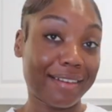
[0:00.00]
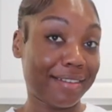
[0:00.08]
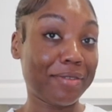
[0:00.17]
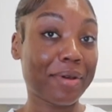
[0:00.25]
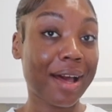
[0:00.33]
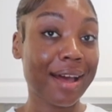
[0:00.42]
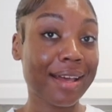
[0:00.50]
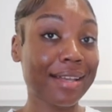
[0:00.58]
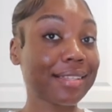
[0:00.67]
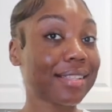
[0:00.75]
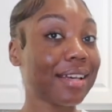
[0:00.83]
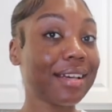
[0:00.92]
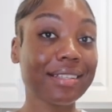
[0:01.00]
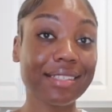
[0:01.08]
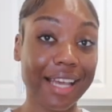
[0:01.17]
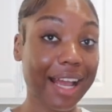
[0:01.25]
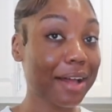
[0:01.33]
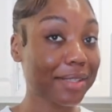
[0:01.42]
You guys,
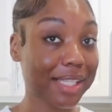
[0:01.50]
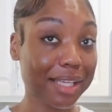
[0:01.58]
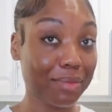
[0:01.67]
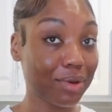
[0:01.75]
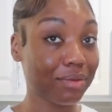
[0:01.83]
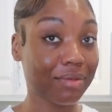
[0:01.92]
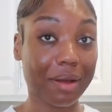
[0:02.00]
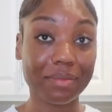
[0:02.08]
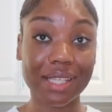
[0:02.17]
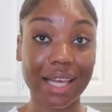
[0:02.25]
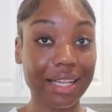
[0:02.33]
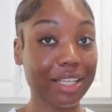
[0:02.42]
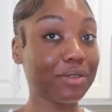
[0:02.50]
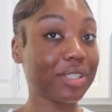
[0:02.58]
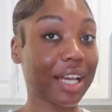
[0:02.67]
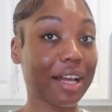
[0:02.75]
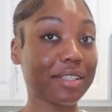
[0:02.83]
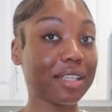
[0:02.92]
check out Temu. I'm telling you,
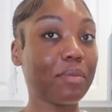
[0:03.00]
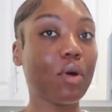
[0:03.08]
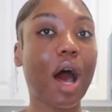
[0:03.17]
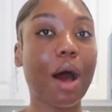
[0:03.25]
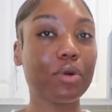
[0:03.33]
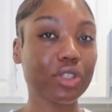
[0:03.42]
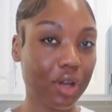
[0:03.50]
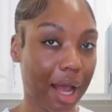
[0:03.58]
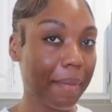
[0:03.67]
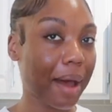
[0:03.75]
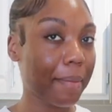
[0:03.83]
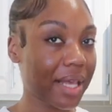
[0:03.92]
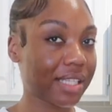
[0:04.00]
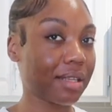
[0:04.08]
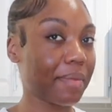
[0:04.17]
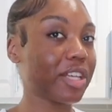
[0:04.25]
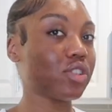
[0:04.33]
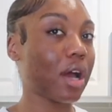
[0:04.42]
check out Temu. I will try my best to
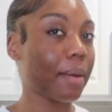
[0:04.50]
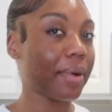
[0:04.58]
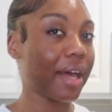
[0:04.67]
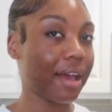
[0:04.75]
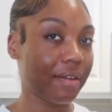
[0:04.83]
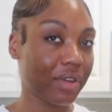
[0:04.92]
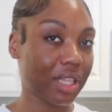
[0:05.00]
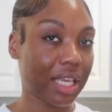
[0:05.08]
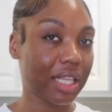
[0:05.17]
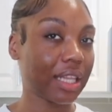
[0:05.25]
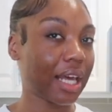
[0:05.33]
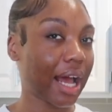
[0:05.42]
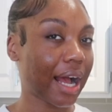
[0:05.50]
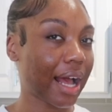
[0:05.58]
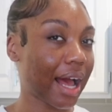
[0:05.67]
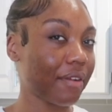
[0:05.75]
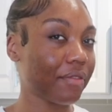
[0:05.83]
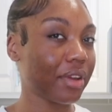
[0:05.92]
make sure I put everything that I
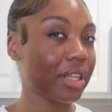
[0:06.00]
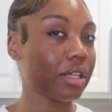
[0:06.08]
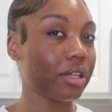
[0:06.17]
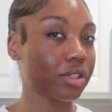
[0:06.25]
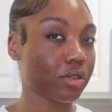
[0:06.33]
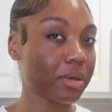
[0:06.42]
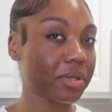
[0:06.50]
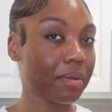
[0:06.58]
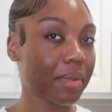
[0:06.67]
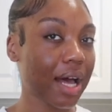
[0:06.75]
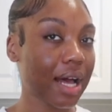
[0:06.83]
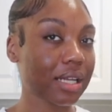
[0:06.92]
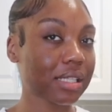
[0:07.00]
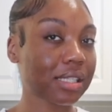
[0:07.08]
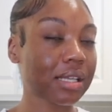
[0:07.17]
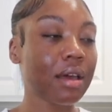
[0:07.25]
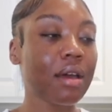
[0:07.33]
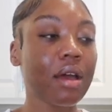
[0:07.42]
got in the description box
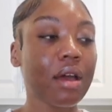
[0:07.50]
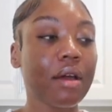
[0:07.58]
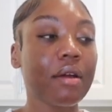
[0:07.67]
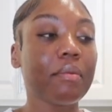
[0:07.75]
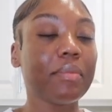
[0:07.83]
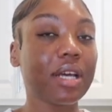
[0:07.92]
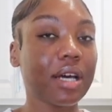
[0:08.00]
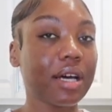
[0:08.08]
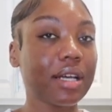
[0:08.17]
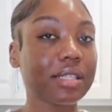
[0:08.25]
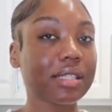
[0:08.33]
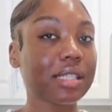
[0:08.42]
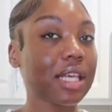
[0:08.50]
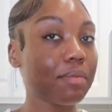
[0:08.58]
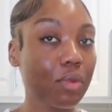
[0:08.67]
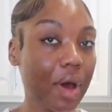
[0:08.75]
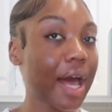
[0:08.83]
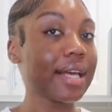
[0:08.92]
because
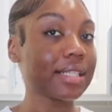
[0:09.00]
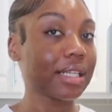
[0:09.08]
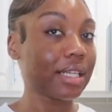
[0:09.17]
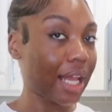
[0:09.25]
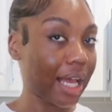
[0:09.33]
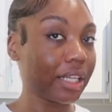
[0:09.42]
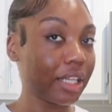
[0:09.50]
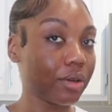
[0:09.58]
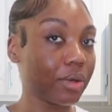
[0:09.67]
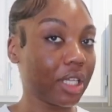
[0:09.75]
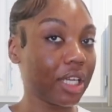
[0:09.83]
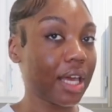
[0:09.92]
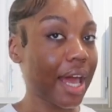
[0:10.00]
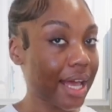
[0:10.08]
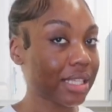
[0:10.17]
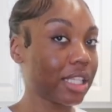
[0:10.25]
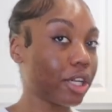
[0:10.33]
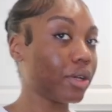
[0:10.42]
Temu has it, like literally,
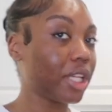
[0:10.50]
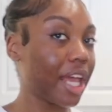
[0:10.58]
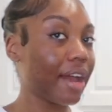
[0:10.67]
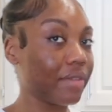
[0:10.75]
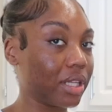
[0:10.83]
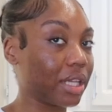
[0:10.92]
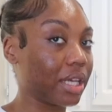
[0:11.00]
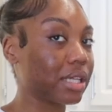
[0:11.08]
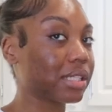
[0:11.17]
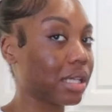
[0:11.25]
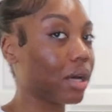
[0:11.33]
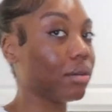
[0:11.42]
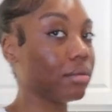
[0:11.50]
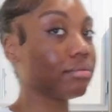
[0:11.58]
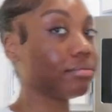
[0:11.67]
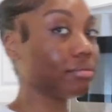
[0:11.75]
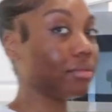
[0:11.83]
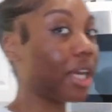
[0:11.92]
has literally everything. So,
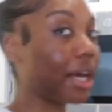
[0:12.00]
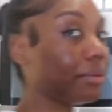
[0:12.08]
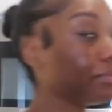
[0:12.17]
yeah.